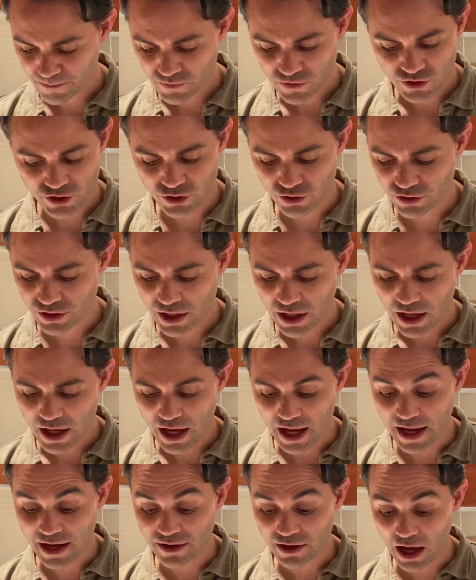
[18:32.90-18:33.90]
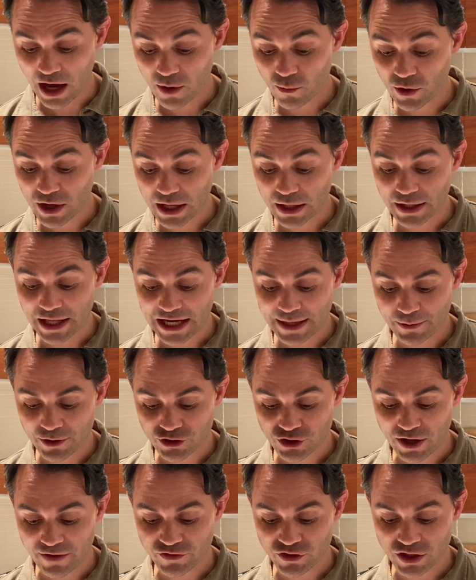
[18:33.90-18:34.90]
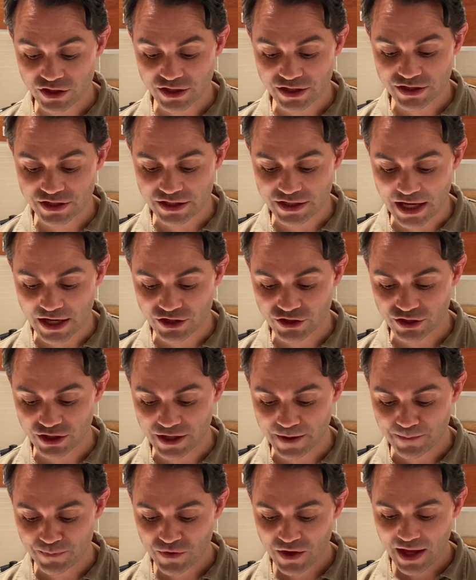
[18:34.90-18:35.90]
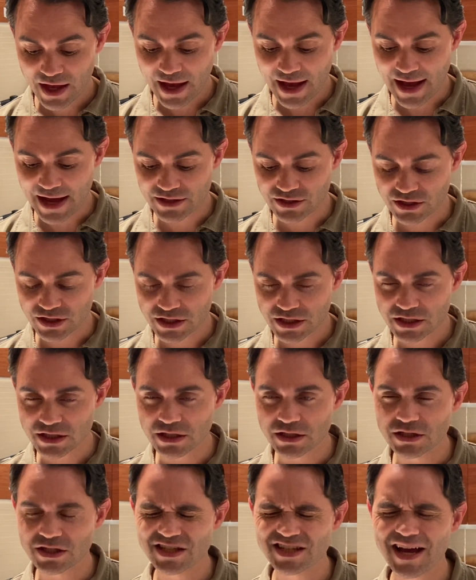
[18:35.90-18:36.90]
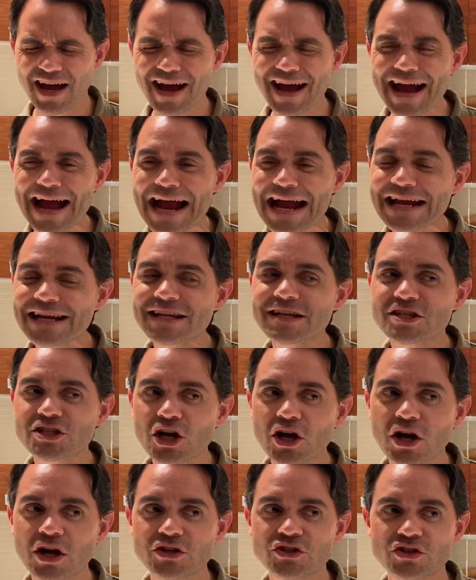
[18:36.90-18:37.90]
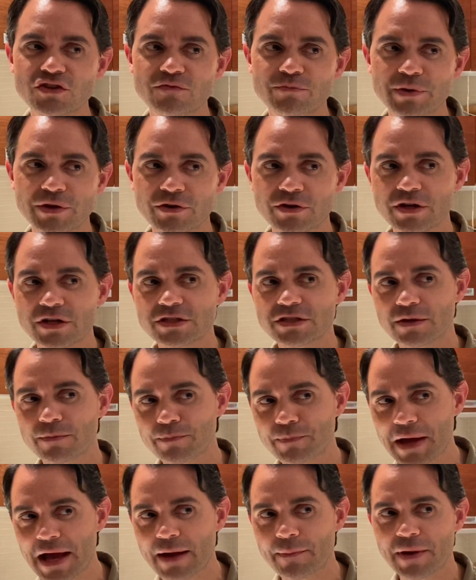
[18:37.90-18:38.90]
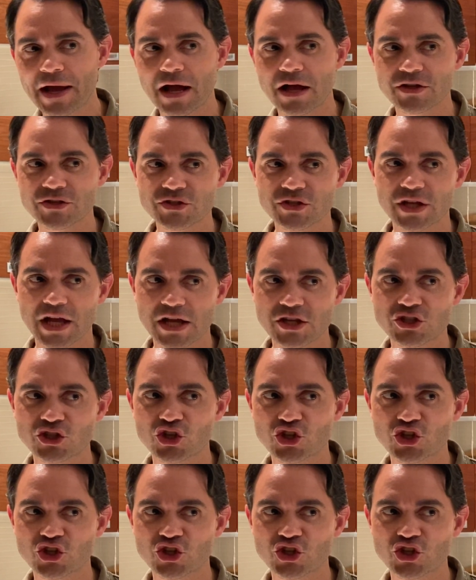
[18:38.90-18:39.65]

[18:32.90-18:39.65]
Dude, and what I like about toffee sauce is it actually has a tiny touch of bitterness that balanced against the